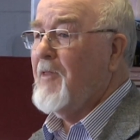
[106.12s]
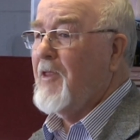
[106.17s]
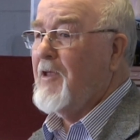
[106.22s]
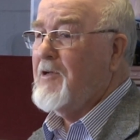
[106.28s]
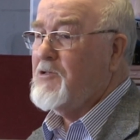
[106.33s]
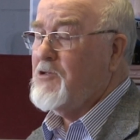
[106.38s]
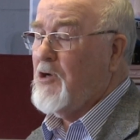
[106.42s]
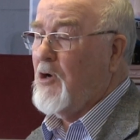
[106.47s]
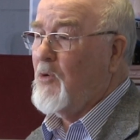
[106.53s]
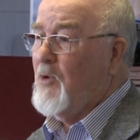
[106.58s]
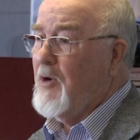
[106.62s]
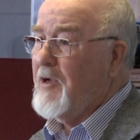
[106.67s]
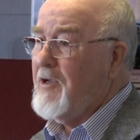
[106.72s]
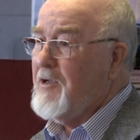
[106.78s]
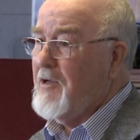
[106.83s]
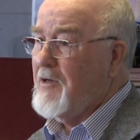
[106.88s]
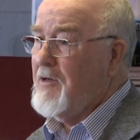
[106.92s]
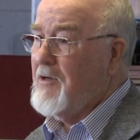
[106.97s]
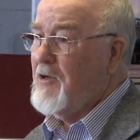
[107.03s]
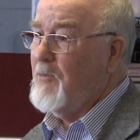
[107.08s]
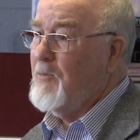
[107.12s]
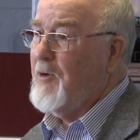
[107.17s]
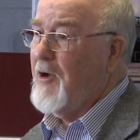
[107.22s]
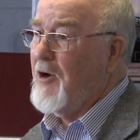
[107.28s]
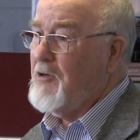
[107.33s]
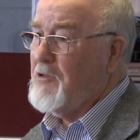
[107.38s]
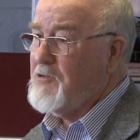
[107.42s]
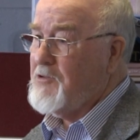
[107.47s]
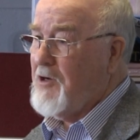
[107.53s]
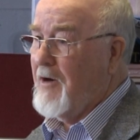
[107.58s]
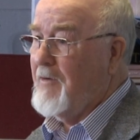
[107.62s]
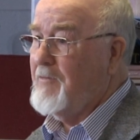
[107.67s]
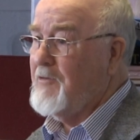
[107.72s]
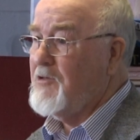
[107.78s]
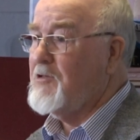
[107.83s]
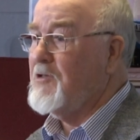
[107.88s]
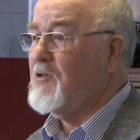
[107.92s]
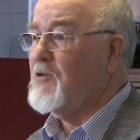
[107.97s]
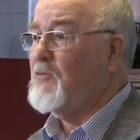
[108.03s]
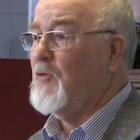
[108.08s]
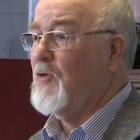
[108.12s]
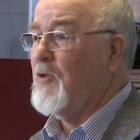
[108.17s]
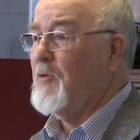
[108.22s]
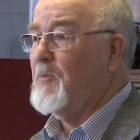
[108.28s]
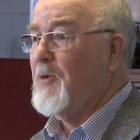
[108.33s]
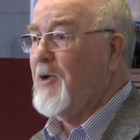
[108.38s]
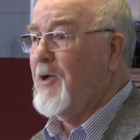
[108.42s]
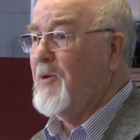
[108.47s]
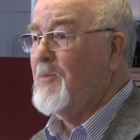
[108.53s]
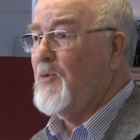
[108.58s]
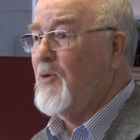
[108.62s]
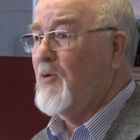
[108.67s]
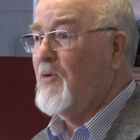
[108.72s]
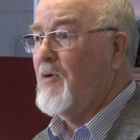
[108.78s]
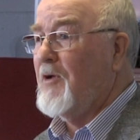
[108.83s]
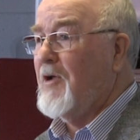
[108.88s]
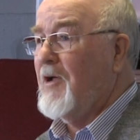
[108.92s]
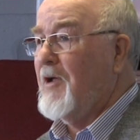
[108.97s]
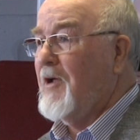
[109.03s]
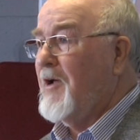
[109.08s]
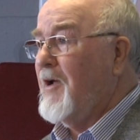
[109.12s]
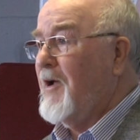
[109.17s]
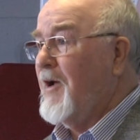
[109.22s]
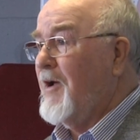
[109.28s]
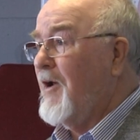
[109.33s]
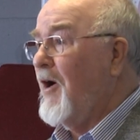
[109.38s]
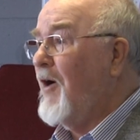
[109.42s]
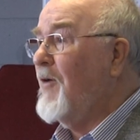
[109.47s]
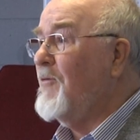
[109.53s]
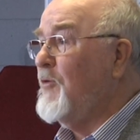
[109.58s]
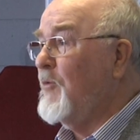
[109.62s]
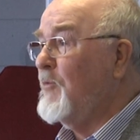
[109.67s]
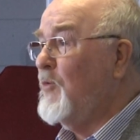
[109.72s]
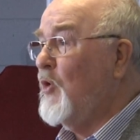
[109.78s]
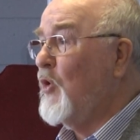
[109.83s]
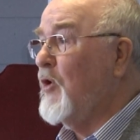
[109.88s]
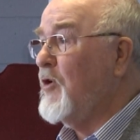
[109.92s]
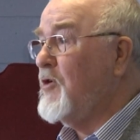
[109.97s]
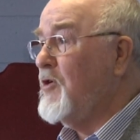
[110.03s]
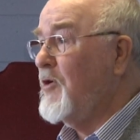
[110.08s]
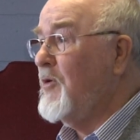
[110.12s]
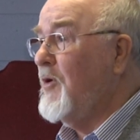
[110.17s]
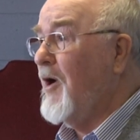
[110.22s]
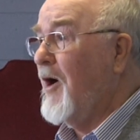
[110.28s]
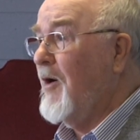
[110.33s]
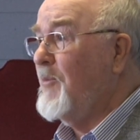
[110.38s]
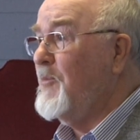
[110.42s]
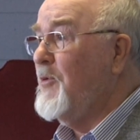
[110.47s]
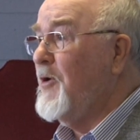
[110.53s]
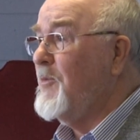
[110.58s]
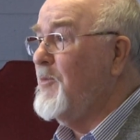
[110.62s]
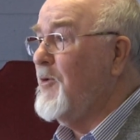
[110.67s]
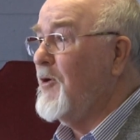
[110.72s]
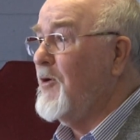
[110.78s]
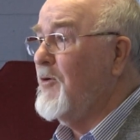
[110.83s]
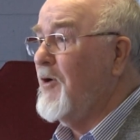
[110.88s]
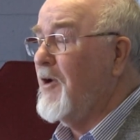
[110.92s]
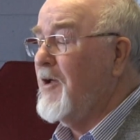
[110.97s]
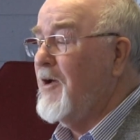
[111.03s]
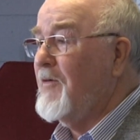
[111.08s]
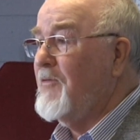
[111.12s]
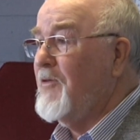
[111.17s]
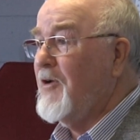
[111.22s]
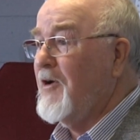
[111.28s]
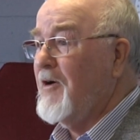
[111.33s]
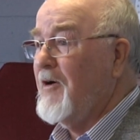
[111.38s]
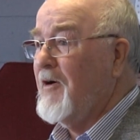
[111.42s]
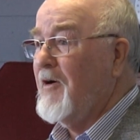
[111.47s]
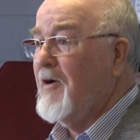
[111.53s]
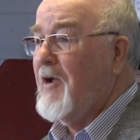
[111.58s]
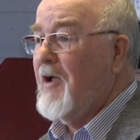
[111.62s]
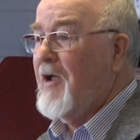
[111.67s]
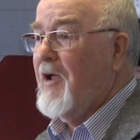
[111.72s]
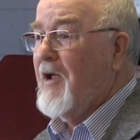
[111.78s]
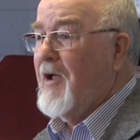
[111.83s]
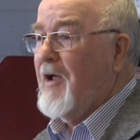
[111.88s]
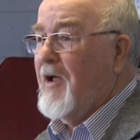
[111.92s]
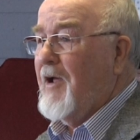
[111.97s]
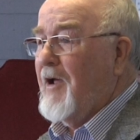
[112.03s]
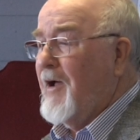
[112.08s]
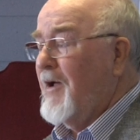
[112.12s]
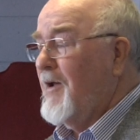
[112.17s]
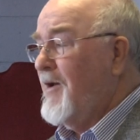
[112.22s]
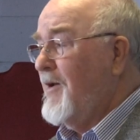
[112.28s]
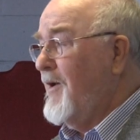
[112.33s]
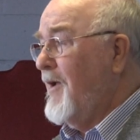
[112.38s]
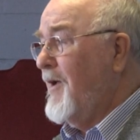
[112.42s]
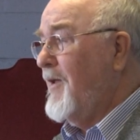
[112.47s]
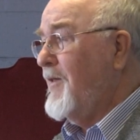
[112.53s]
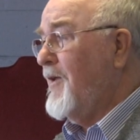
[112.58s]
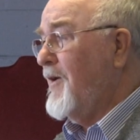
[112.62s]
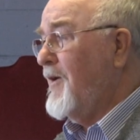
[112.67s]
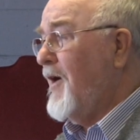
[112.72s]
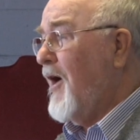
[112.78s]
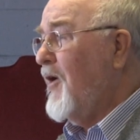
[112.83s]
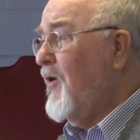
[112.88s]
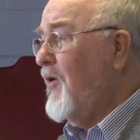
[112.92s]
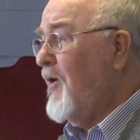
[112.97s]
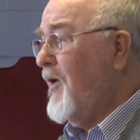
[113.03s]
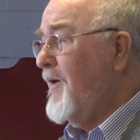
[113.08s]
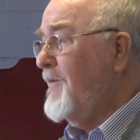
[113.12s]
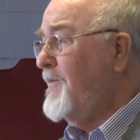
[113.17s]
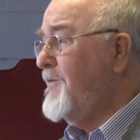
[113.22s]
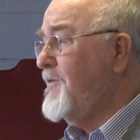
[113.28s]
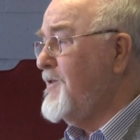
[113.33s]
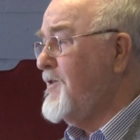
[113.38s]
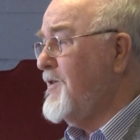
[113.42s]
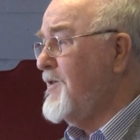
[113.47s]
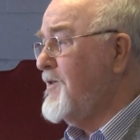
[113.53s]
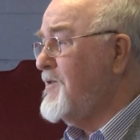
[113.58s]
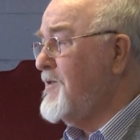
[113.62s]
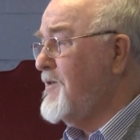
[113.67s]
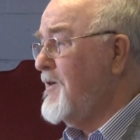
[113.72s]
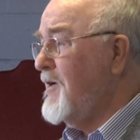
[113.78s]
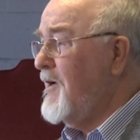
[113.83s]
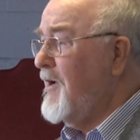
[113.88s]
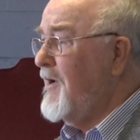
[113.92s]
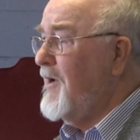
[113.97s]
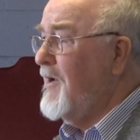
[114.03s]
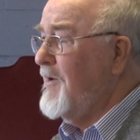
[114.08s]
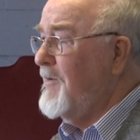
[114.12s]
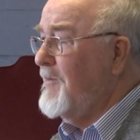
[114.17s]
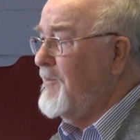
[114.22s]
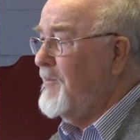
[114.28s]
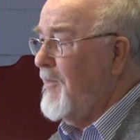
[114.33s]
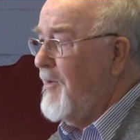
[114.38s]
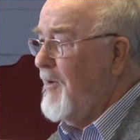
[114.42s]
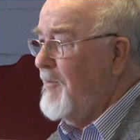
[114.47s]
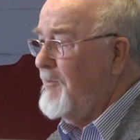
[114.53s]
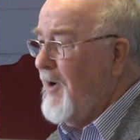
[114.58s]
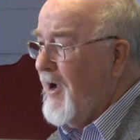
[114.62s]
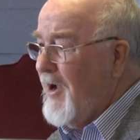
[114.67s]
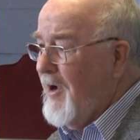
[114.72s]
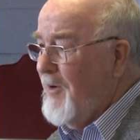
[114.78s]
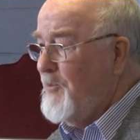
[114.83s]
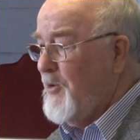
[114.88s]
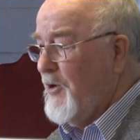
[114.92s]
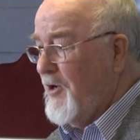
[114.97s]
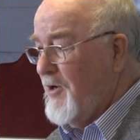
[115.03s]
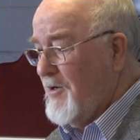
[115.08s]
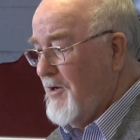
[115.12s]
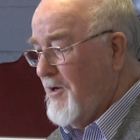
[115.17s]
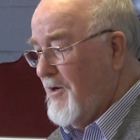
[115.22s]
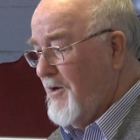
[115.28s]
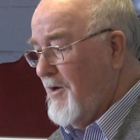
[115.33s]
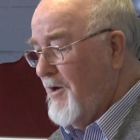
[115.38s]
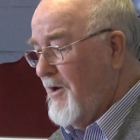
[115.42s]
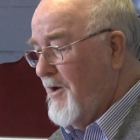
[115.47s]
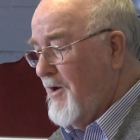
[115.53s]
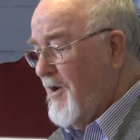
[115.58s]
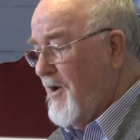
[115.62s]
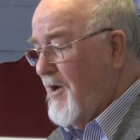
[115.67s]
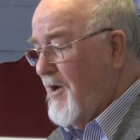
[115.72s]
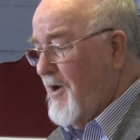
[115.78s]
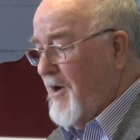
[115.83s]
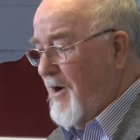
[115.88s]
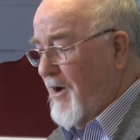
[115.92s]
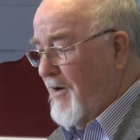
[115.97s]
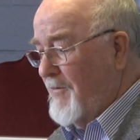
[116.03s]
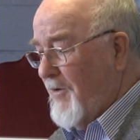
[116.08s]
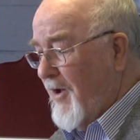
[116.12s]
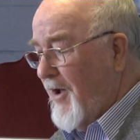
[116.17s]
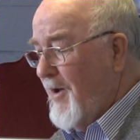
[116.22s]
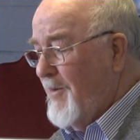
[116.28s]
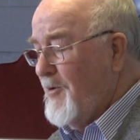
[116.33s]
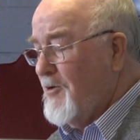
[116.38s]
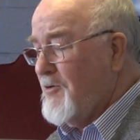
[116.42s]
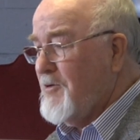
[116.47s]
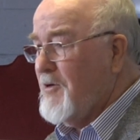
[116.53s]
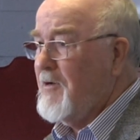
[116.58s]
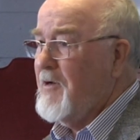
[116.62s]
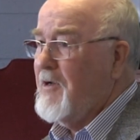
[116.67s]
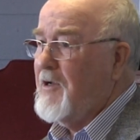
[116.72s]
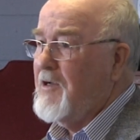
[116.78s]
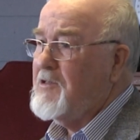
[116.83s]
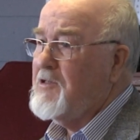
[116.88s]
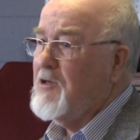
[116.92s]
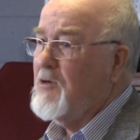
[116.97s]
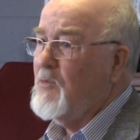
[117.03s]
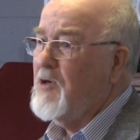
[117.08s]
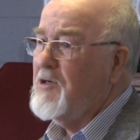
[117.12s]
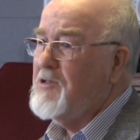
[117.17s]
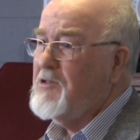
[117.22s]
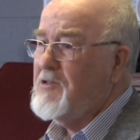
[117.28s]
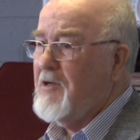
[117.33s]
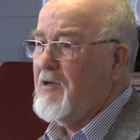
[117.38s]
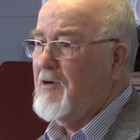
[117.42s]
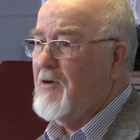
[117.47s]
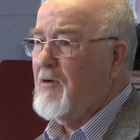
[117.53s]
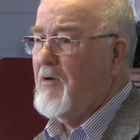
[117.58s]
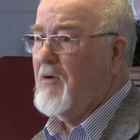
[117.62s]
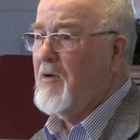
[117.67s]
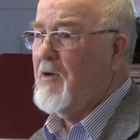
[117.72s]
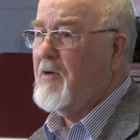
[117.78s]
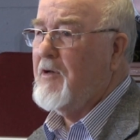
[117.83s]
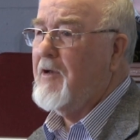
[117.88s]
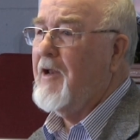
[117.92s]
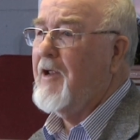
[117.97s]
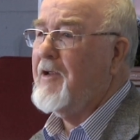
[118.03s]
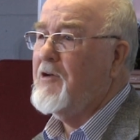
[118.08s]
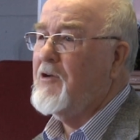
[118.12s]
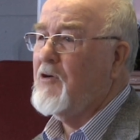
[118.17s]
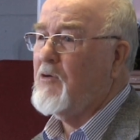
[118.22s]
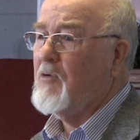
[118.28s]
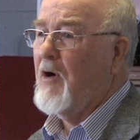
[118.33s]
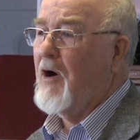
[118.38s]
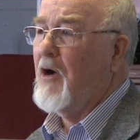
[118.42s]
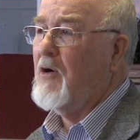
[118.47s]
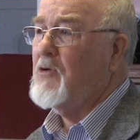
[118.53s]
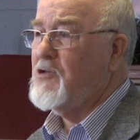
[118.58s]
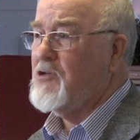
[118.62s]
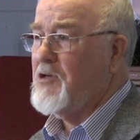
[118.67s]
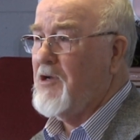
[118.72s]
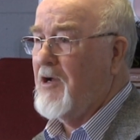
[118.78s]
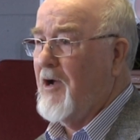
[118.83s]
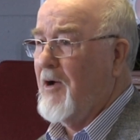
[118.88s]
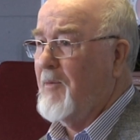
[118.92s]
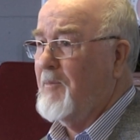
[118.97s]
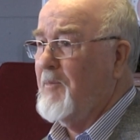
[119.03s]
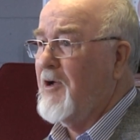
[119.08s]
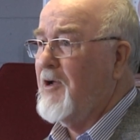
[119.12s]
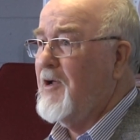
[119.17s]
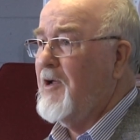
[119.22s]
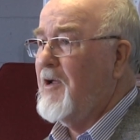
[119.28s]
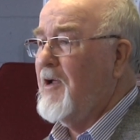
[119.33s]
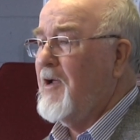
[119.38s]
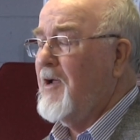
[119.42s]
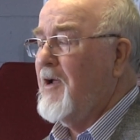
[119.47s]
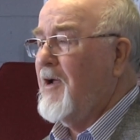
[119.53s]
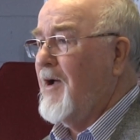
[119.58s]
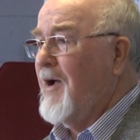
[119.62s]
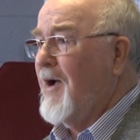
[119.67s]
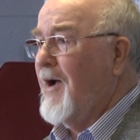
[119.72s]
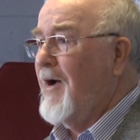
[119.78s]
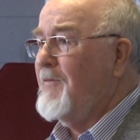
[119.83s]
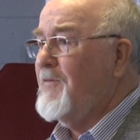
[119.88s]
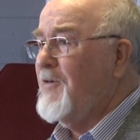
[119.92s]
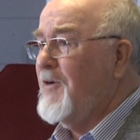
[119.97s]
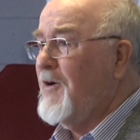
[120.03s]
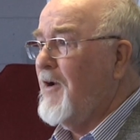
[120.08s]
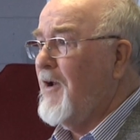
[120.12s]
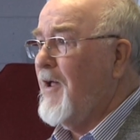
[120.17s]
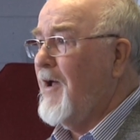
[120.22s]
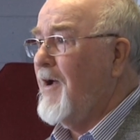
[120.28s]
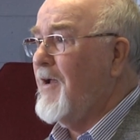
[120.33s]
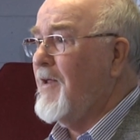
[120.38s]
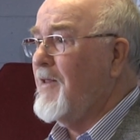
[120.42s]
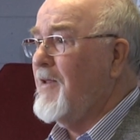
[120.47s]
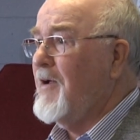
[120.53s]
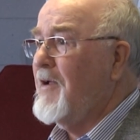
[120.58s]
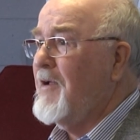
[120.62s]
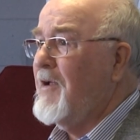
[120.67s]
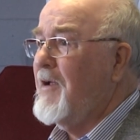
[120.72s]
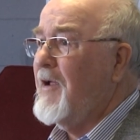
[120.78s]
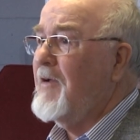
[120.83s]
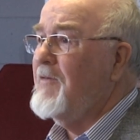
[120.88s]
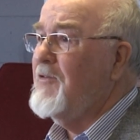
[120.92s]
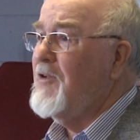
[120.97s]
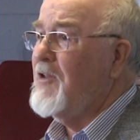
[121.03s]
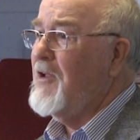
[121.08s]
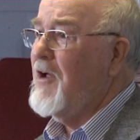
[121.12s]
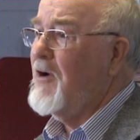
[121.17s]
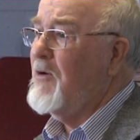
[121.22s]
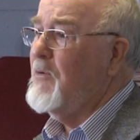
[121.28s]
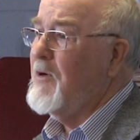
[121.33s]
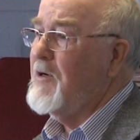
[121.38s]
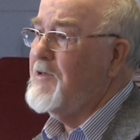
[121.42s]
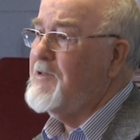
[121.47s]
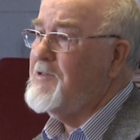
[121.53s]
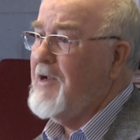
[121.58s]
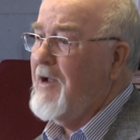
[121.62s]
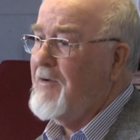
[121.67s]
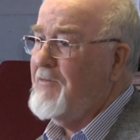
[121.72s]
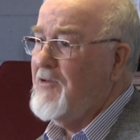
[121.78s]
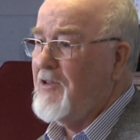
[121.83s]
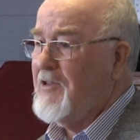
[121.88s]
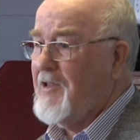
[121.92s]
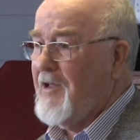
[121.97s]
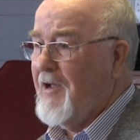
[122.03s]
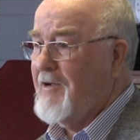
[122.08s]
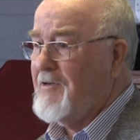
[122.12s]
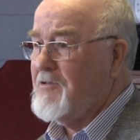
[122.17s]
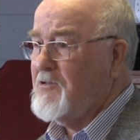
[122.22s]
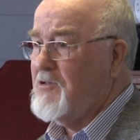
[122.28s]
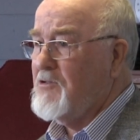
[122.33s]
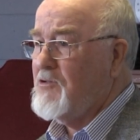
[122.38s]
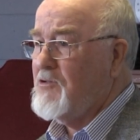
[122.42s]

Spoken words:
so we can do better services for the people and offer more to our people who live here. And the whole emphasis, in my opinion, of Hamilton is that we still need to grow some. I feel like that even though we're 7,000